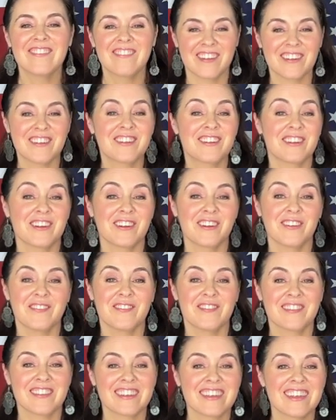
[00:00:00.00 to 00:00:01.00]
We're
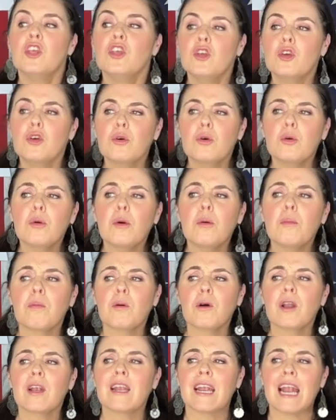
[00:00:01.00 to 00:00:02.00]
doomed. You
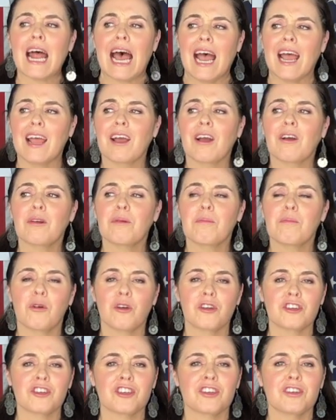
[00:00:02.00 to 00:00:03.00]
put an I Heart
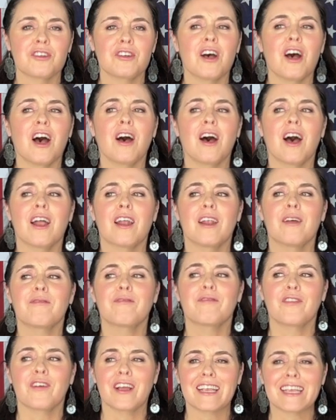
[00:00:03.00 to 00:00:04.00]
Abortion on a
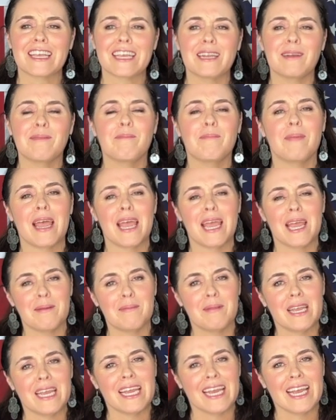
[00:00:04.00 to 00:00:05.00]
freaking
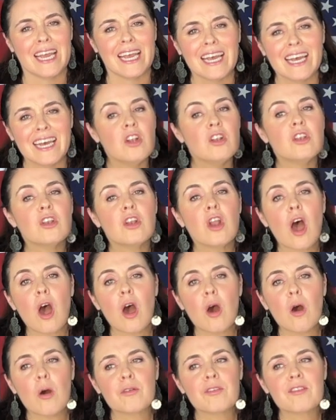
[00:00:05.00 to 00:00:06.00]
baby.
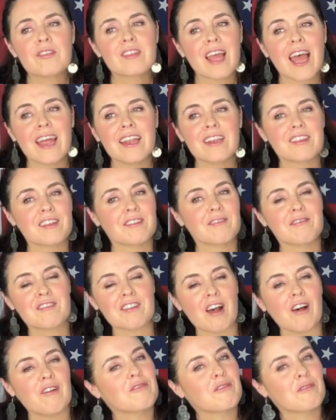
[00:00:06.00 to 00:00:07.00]
No sense of
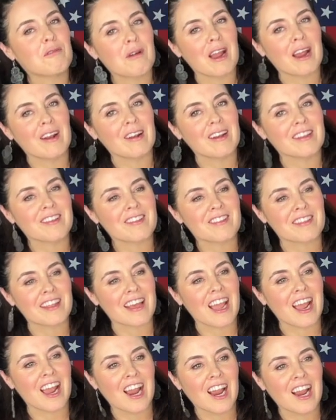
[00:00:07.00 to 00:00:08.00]
self-awareness
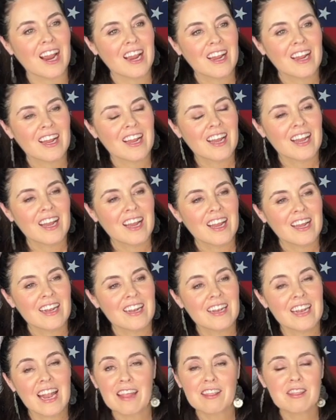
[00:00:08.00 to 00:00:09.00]
there.
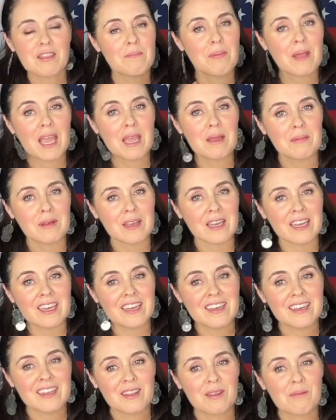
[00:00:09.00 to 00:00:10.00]
Not the
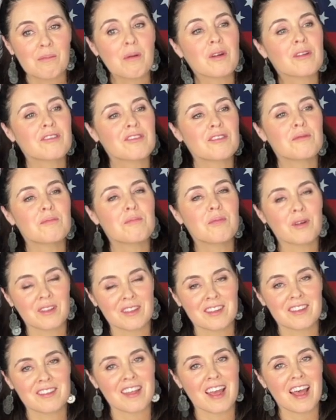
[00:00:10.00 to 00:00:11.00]
baby. The person who
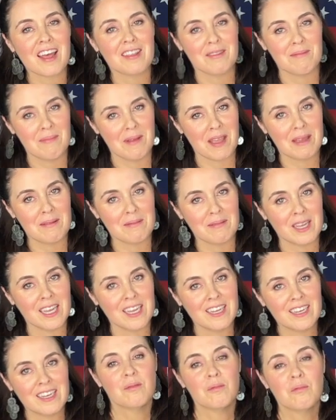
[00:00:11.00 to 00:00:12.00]
put this on the
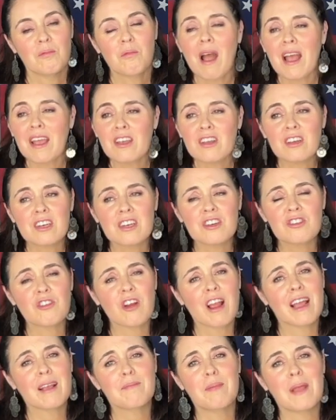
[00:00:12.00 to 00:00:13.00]
baby. Why are you going to
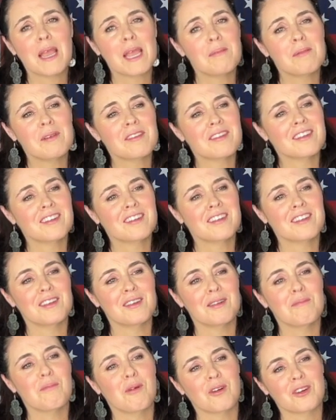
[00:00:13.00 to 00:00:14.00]
drag babies into
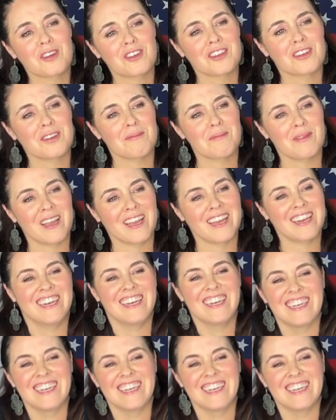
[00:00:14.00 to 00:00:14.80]
the abortion debate?